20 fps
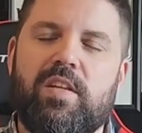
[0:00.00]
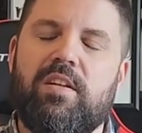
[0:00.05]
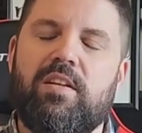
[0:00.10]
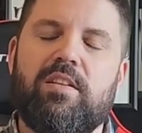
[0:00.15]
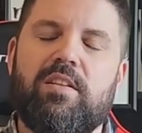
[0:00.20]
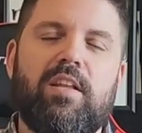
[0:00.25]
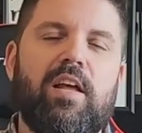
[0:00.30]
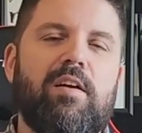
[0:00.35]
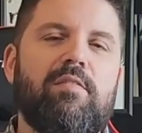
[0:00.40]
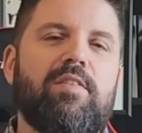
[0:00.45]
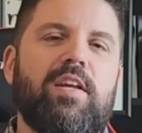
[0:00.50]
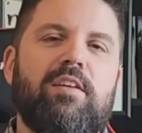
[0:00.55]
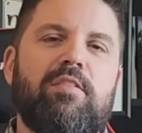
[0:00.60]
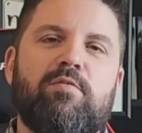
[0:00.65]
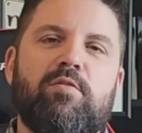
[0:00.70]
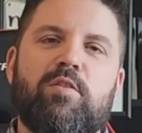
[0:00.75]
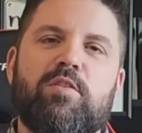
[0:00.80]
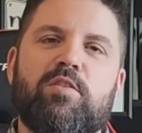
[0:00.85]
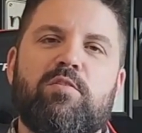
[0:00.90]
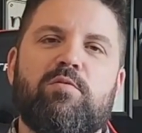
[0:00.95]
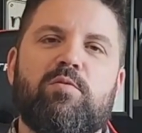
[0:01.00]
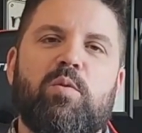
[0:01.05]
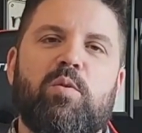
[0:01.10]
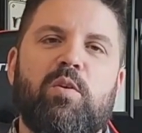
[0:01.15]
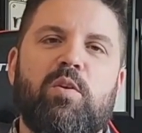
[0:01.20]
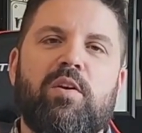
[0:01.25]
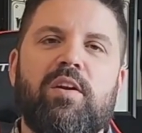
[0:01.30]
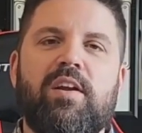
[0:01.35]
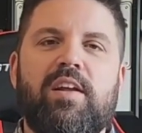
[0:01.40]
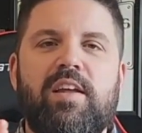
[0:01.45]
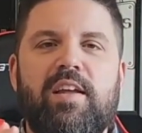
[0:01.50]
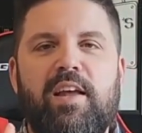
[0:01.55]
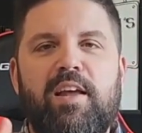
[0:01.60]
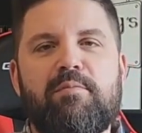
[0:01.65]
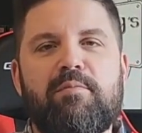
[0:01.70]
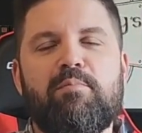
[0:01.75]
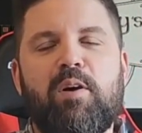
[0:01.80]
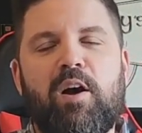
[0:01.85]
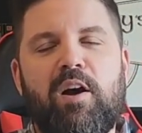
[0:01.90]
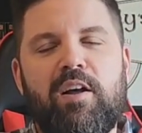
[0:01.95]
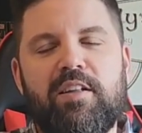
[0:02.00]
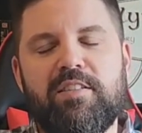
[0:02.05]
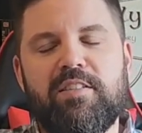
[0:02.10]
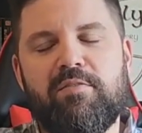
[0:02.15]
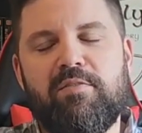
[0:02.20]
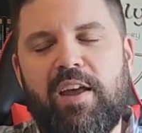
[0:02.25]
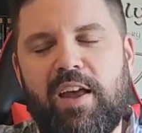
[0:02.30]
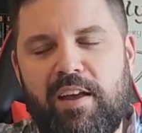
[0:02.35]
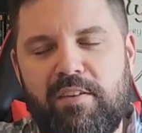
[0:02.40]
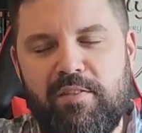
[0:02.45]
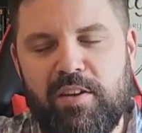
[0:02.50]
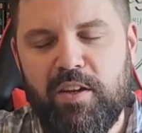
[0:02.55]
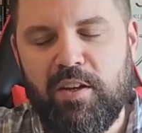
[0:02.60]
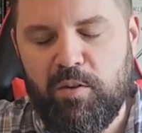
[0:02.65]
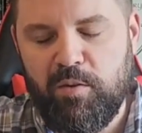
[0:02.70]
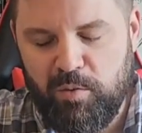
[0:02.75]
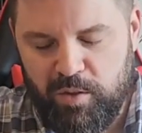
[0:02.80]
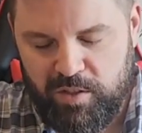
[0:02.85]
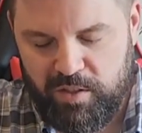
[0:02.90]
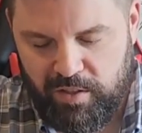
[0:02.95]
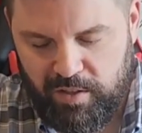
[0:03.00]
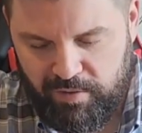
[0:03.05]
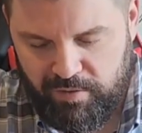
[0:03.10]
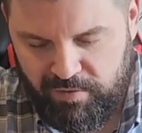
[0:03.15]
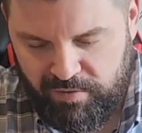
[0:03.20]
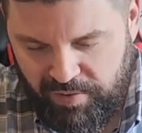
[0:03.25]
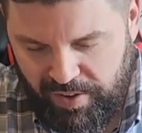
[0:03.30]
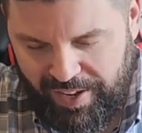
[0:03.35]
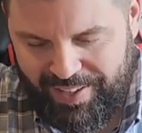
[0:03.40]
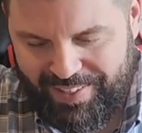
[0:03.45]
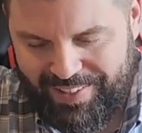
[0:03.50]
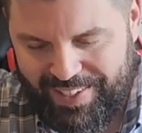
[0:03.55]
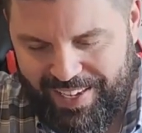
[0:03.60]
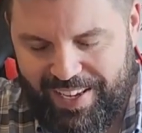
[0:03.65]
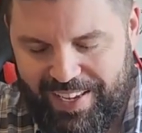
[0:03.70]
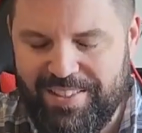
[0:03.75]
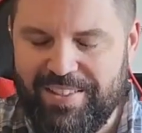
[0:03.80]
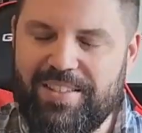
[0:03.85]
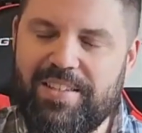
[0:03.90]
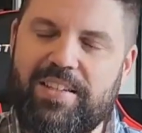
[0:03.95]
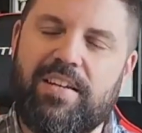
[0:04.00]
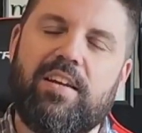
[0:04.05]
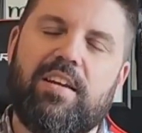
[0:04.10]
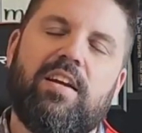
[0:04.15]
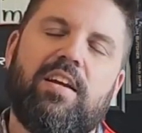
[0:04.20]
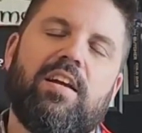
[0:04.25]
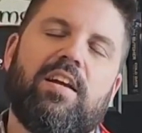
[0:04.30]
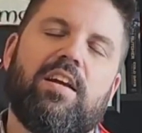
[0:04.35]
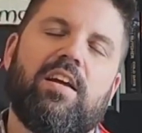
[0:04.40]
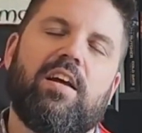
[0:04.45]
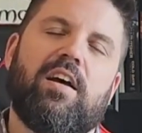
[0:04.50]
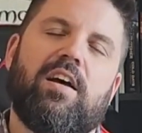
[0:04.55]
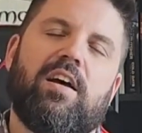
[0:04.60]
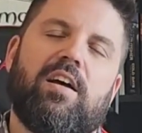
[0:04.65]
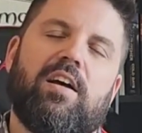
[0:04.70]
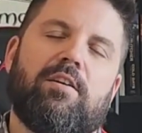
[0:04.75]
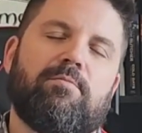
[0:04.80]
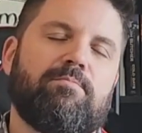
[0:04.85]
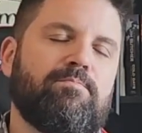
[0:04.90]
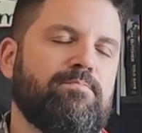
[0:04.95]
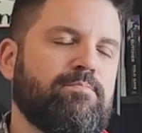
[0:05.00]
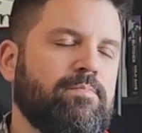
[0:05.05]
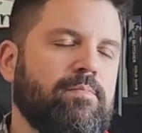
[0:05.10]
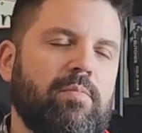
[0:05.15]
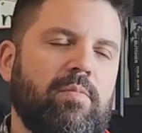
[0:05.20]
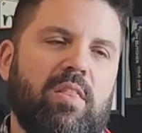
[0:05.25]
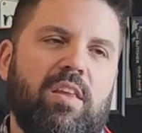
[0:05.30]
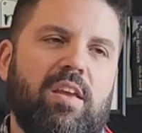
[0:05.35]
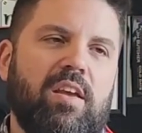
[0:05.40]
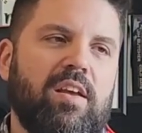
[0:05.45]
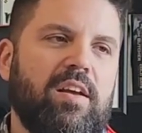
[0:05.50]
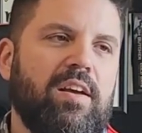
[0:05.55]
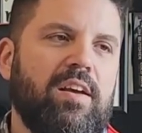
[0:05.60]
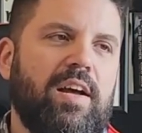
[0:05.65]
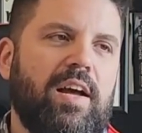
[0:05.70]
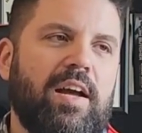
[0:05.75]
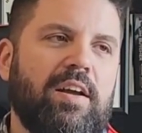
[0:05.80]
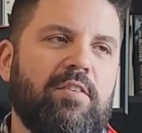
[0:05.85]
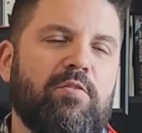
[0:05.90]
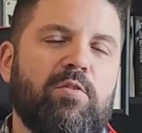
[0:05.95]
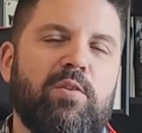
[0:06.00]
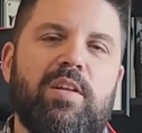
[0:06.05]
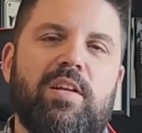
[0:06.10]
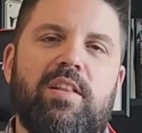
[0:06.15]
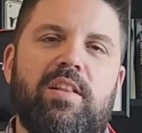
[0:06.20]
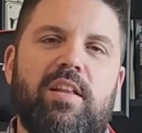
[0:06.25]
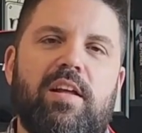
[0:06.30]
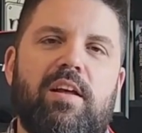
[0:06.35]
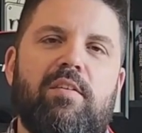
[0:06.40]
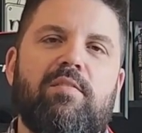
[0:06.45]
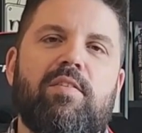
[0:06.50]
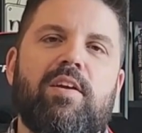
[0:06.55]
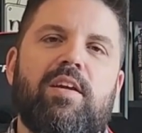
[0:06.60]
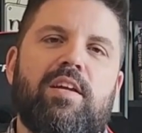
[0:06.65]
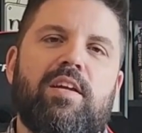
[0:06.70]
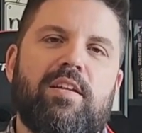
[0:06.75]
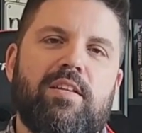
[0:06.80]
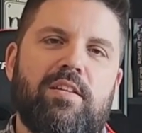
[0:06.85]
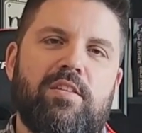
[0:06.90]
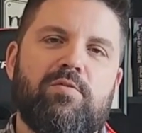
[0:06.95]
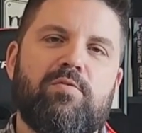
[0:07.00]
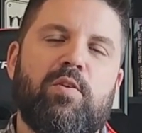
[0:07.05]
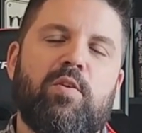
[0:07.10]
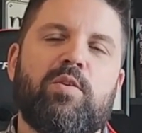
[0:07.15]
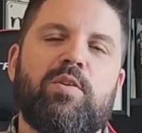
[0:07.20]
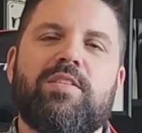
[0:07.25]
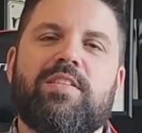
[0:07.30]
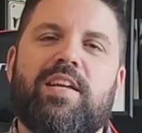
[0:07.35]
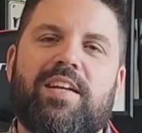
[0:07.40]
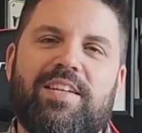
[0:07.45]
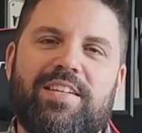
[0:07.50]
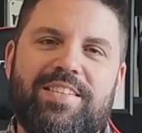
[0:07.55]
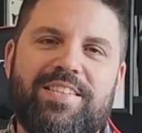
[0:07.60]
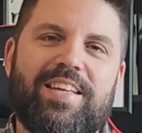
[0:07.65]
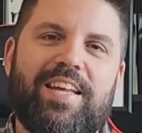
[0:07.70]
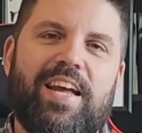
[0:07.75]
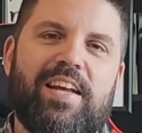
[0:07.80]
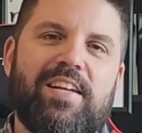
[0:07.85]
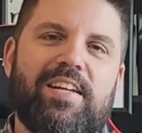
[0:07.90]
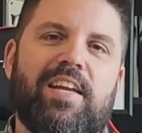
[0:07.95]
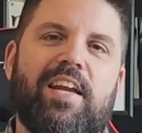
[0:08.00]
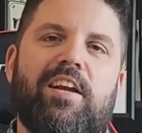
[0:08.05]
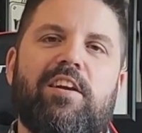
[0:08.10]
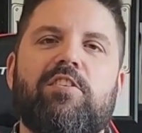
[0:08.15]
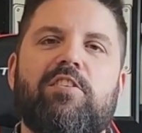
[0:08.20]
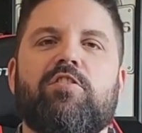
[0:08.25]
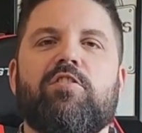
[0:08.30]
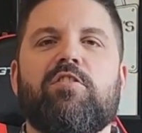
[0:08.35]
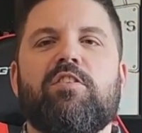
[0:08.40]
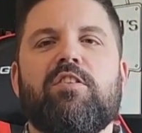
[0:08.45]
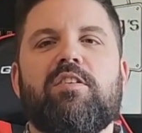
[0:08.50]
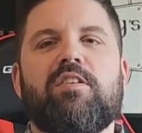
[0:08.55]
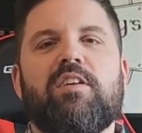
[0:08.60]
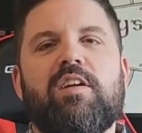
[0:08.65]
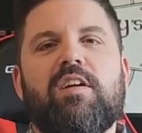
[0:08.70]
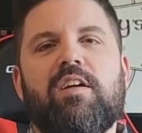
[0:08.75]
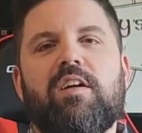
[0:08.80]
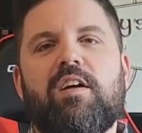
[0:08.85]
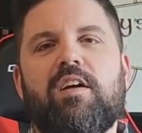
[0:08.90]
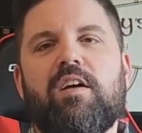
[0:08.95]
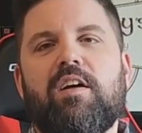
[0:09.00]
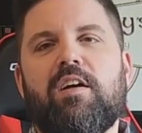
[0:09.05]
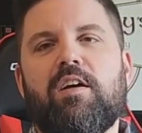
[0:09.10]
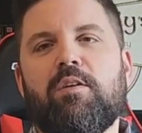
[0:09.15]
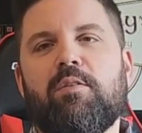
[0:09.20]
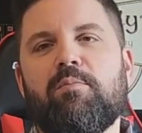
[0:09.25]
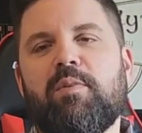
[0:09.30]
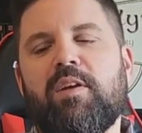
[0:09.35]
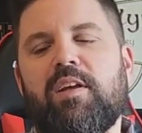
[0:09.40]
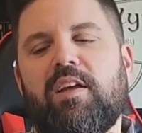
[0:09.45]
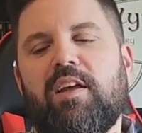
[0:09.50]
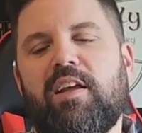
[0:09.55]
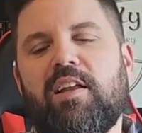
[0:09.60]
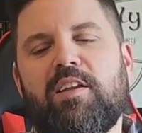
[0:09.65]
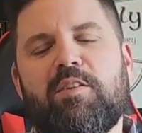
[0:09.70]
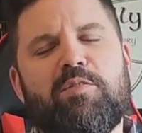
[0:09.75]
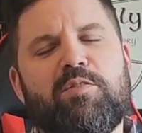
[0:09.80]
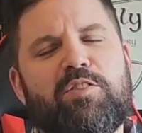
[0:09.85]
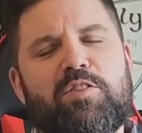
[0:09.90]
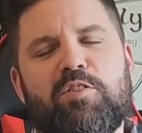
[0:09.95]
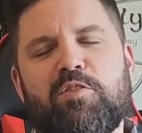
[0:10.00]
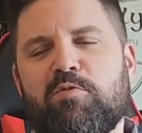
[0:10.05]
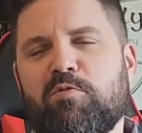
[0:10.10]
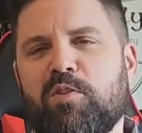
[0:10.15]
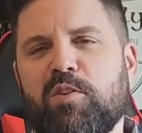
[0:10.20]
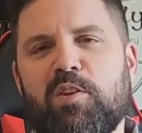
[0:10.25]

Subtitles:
Loved Envoys of War, and Pawns of Havoc was fantastic. I really loved its focus on a side character, and it was just really